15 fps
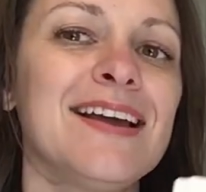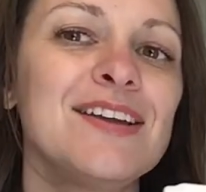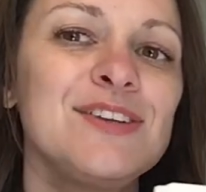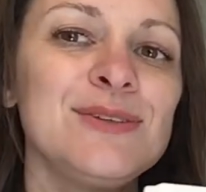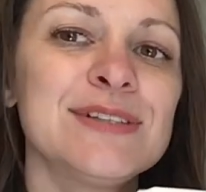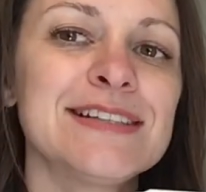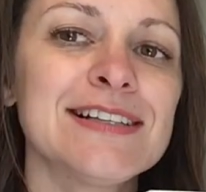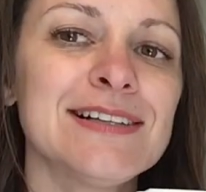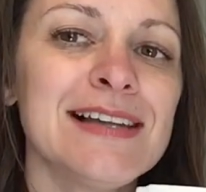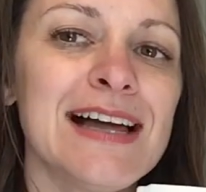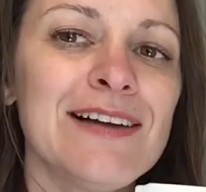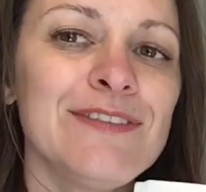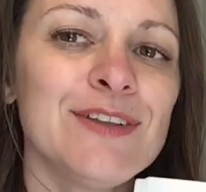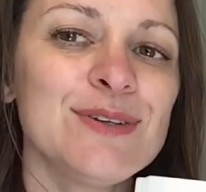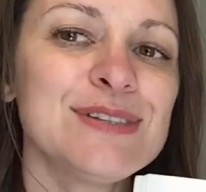you still
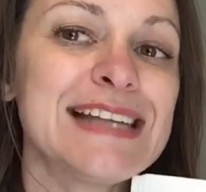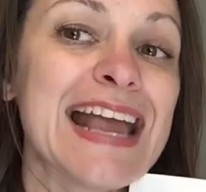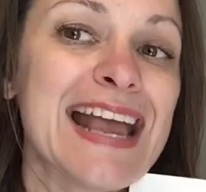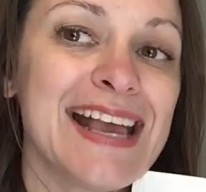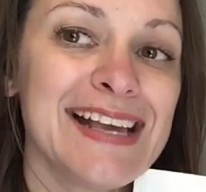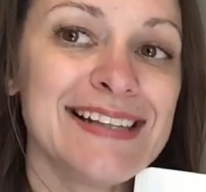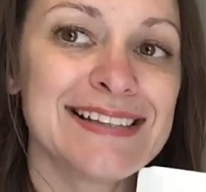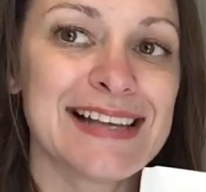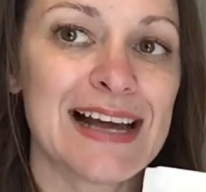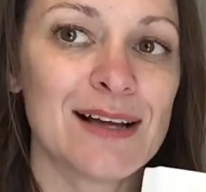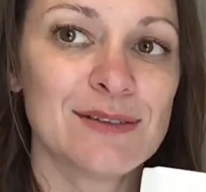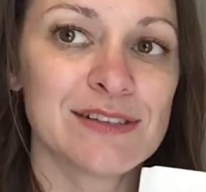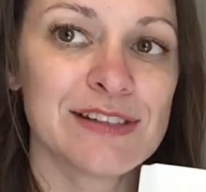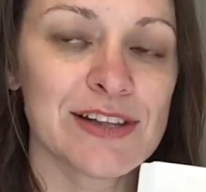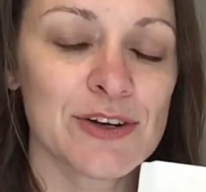have those A
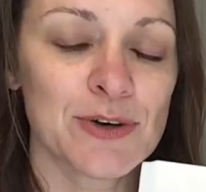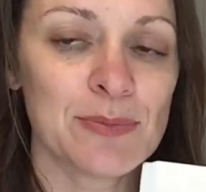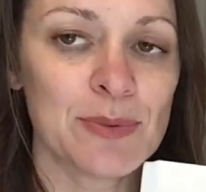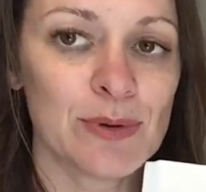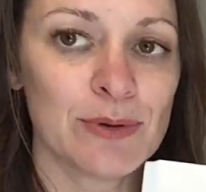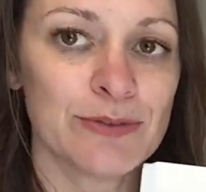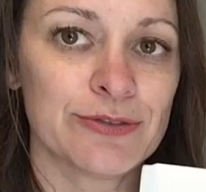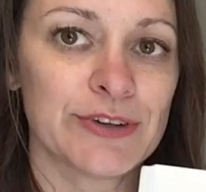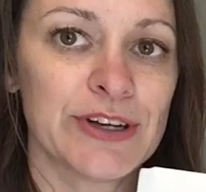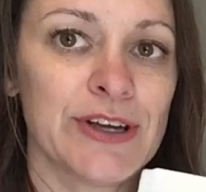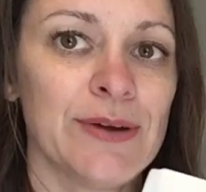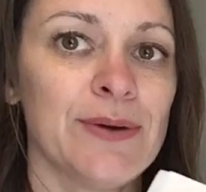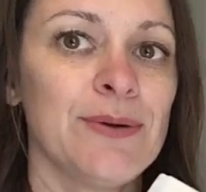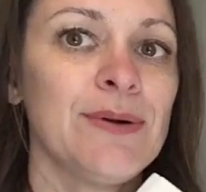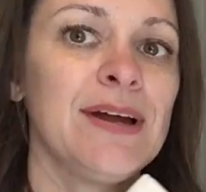sounds that are bold for
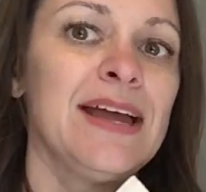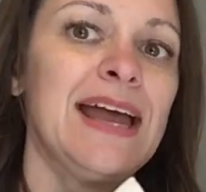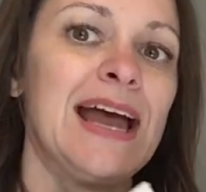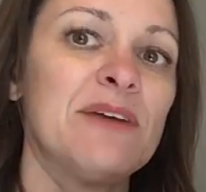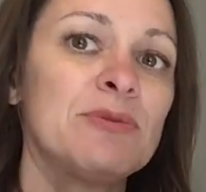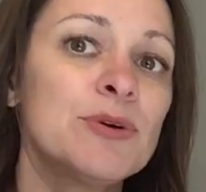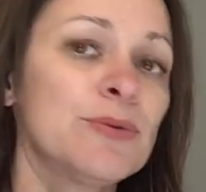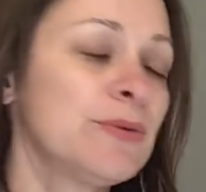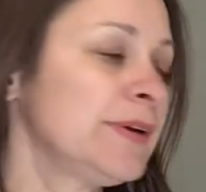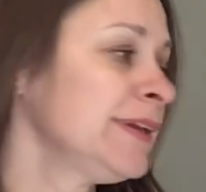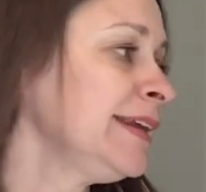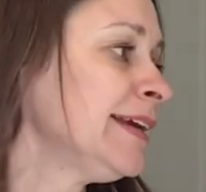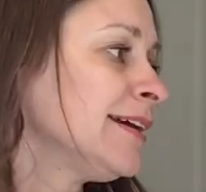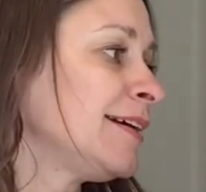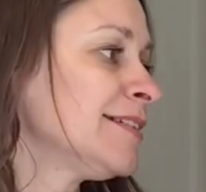you. And we're
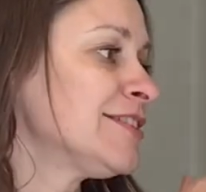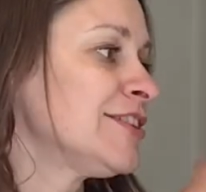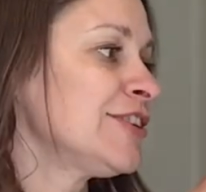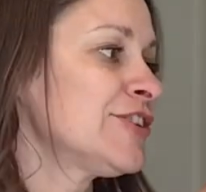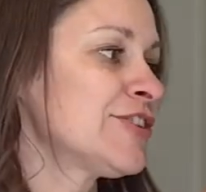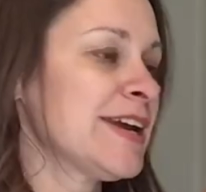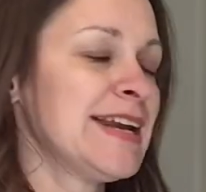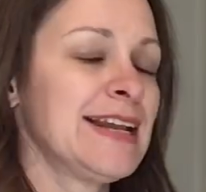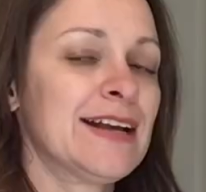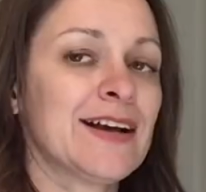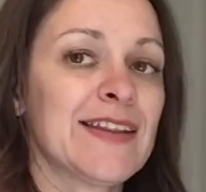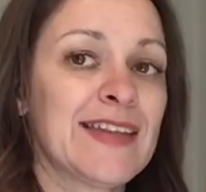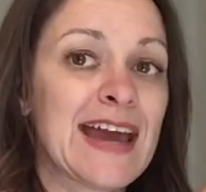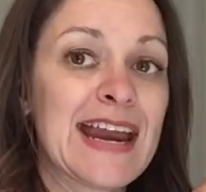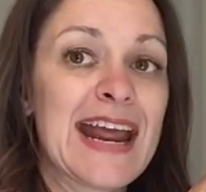really concentrating
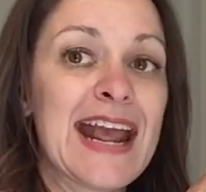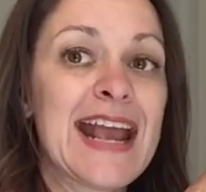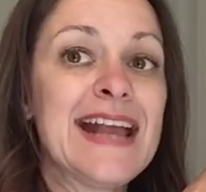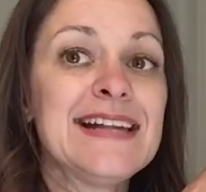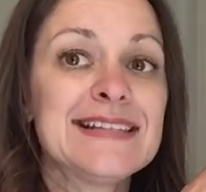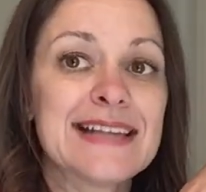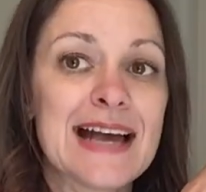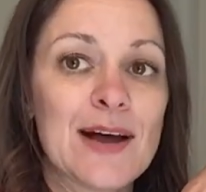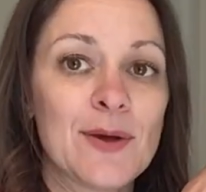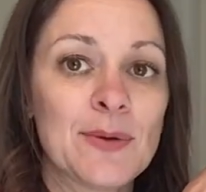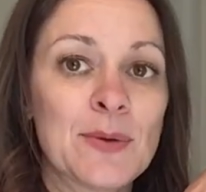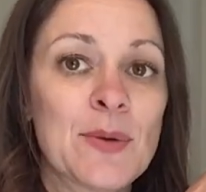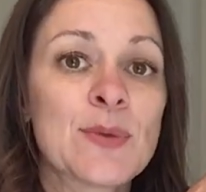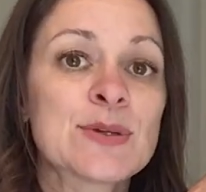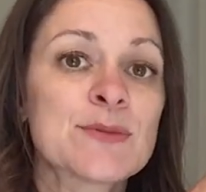on that A
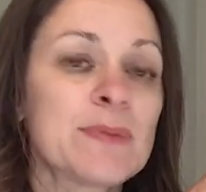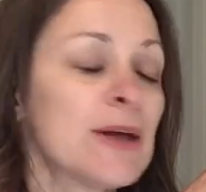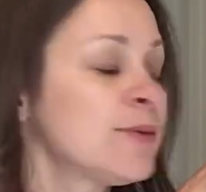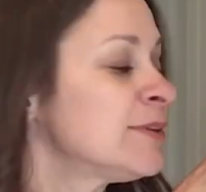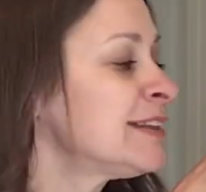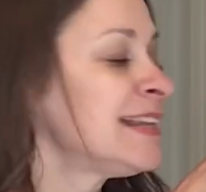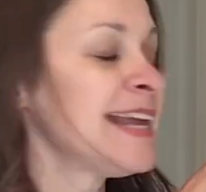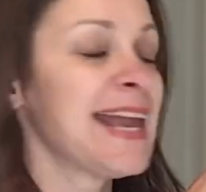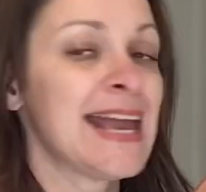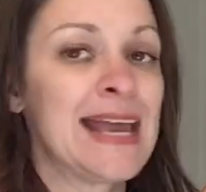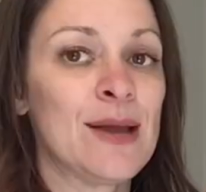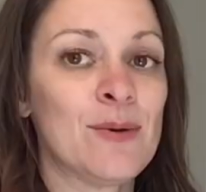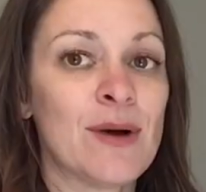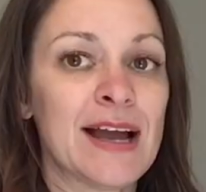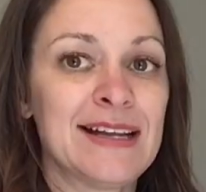sound spelled with the
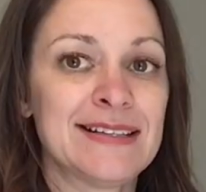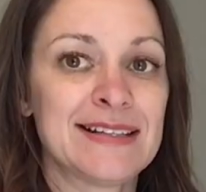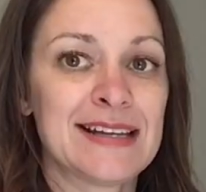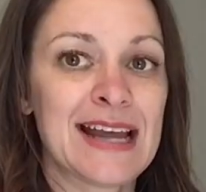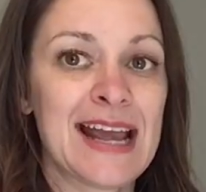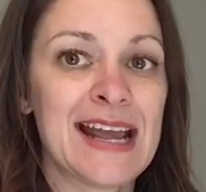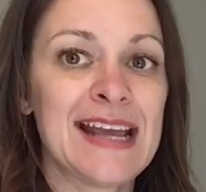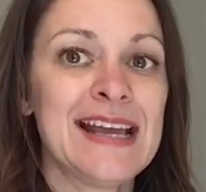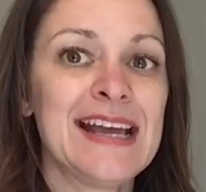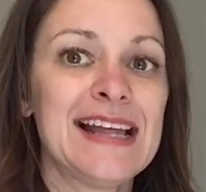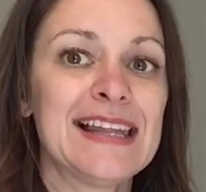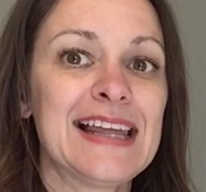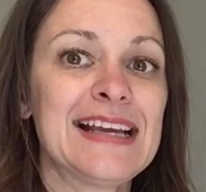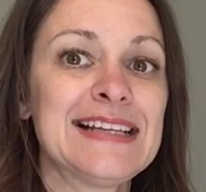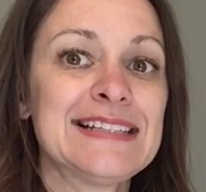AY today,
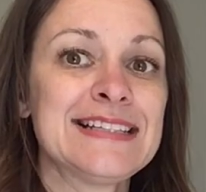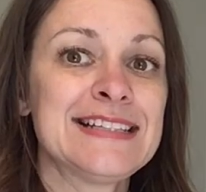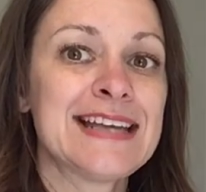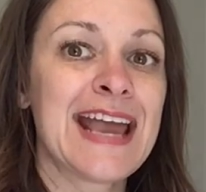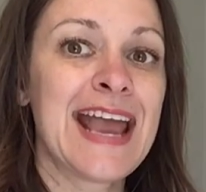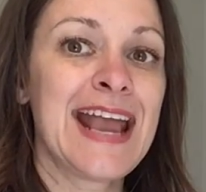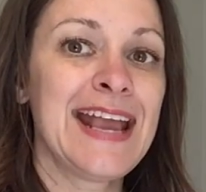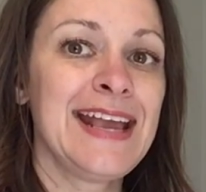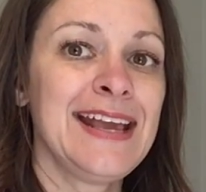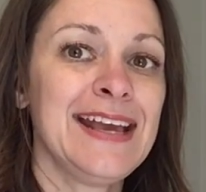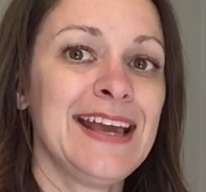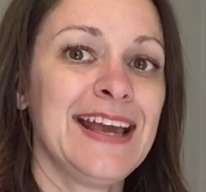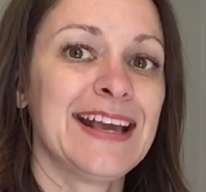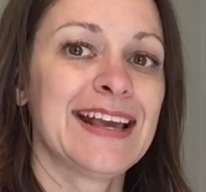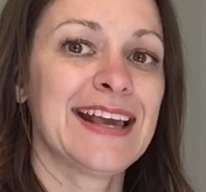like in day,
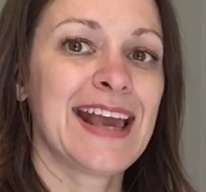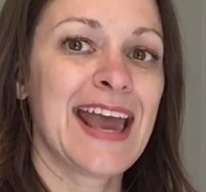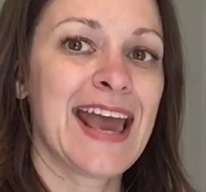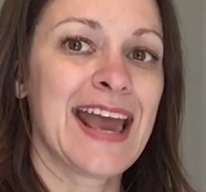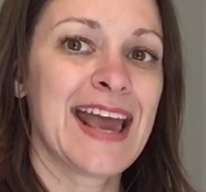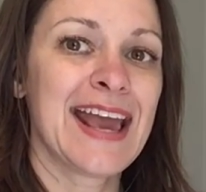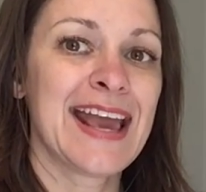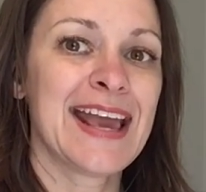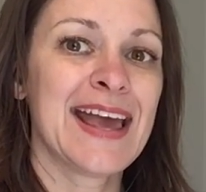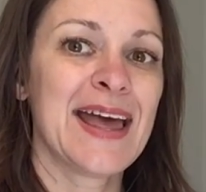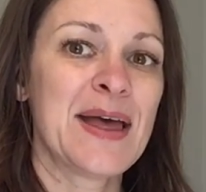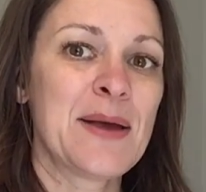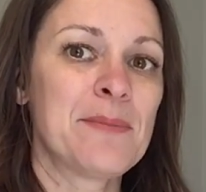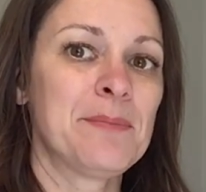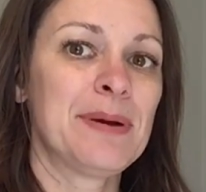K,
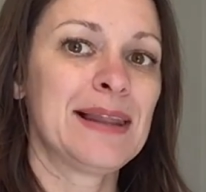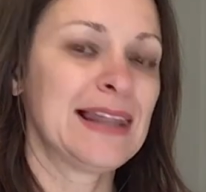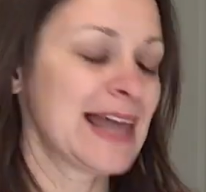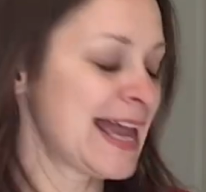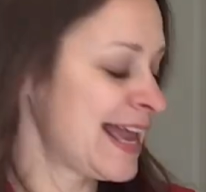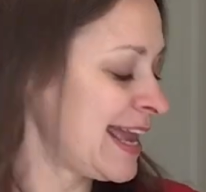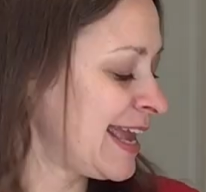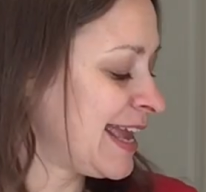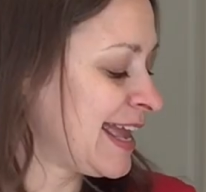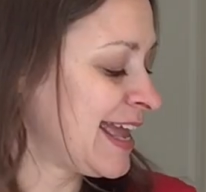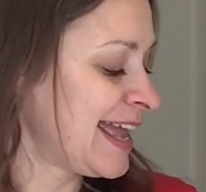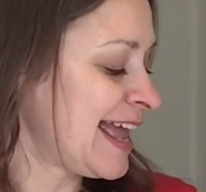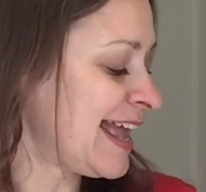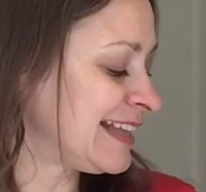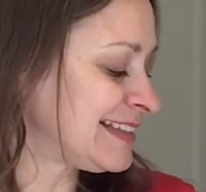play,
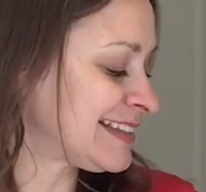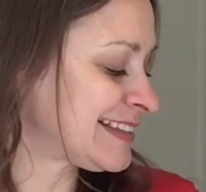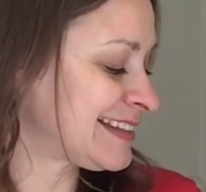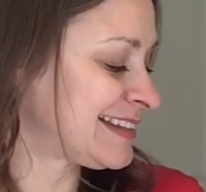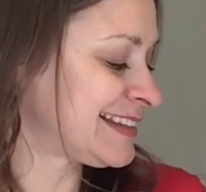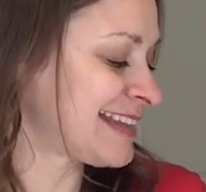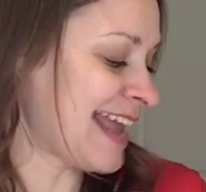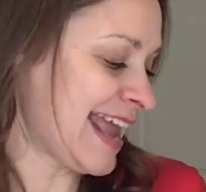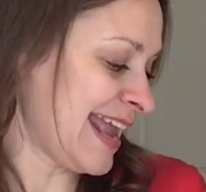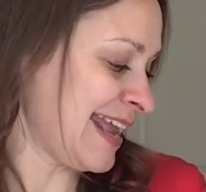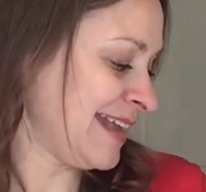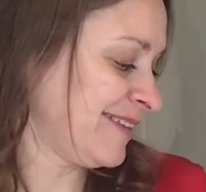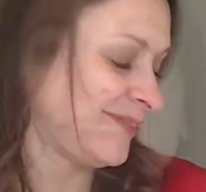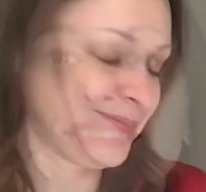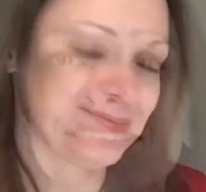and
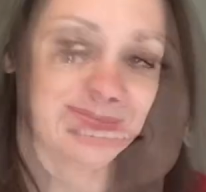say.